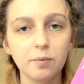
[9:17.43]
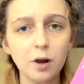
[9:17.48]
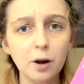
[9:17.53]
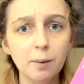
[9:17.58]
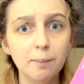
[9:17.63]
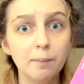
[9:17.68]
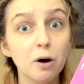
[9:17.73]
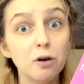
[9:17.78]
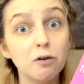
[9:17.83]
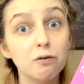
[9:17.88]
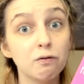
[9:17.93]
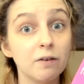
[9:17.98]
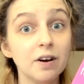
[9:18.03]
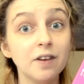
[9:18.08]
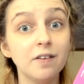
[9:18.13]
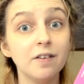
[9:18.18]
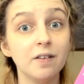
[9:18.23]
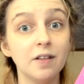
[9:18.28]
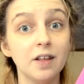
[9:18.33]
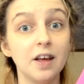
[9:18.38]
Most
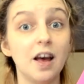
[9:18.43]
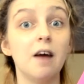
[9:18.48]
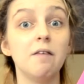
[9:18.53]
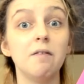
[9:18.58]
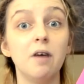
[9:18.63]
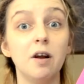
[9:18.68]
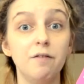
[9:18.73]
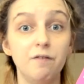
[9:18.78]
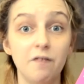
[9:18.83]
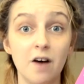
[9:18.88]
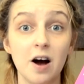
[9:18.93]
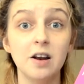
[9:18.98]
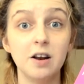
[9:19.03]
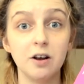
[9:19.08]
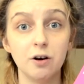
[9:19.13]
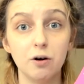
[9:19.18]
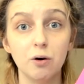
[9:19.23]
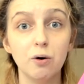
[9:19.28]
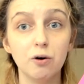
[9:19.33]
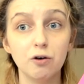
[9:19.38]
recently I read
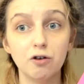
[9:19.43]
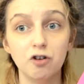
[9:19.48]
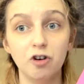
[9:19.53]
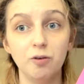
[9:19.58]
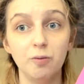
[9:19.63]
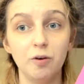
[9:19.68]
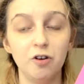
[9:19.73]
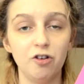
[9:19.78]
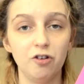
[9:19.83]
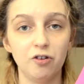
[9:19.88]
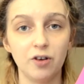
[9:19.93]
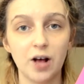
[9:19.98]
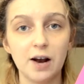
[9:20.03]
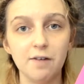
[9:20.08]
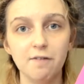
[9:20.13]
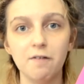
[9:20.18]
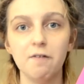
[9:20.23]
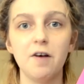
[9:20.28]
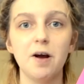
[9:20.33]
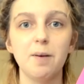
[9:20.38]
Finding Audrey, which is kind
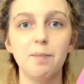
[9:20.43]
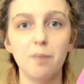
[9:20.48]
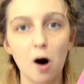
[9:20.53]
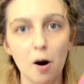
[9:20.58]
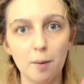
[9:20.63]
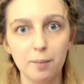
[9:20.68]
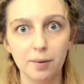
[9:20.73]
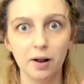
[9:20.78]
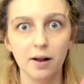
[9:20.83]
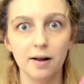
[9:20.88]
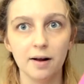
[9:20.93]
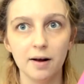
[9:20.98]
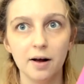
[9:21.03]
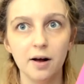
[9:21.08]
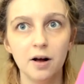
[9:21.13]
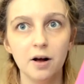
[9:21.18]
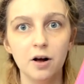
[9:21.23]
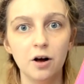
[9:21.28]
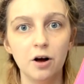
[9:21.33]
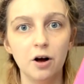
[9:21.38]
of a very popular
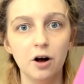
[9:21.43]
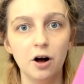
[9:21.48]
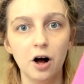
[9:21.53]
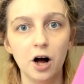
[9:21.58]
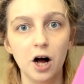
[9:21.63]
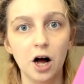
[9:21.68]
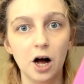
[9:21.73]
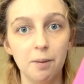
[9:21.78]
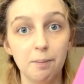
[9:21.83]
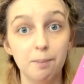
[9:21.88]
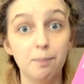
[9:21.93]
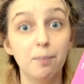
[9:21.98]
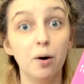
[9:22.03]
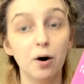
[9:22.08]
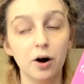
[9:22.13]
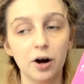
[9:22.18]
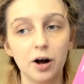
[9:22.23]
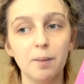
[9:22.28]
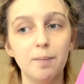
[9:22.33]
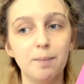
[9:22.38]

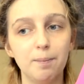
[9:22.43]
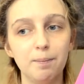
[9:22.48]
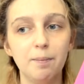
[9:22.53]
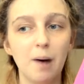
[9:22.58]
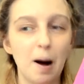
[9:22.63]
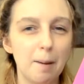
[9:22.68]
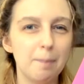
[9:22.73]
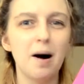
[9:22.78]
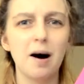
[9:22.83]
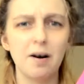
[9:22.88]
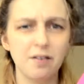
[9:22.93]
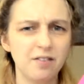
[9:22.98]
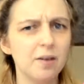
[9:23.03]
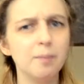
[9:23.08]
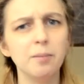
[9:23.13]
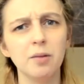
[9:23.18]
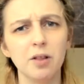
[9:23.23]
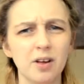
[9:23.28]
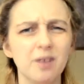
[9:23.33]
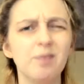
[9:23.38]
book about a
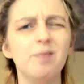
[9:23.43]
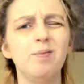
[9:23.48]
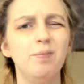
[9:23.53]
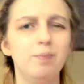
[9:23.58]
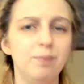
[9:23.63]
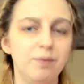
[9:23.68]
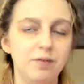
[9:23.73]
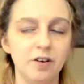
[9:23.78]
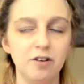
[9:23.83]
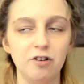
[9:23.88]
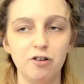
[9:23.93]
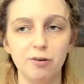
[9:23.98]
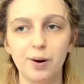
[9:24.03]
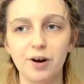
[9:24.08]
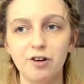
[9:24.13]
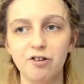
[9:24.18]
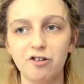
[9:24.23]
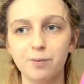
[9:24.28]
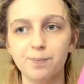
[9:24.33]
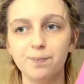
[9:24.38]
similar
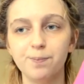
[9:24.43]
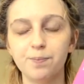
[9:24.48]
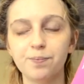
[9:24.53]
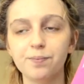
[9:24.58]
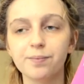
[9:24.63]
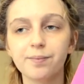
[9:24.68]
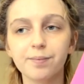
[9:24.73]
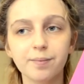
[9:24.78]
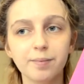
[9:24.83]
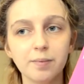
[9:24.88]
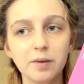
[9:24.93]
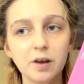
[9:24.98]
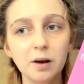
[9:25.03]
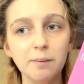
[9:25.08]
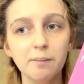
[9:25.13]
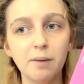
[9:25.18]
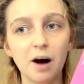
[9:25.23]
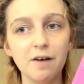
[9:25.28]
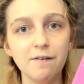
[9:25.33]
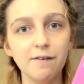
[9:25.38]
situation.
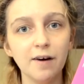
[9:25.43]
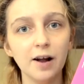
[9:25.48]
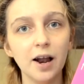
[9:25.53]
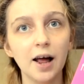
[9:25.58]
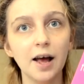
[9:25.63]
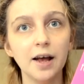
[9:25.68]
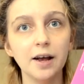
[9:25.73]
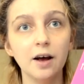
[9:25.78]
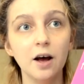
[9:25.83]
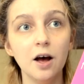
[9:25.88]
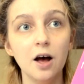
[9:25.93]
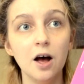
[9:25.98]
But I felt like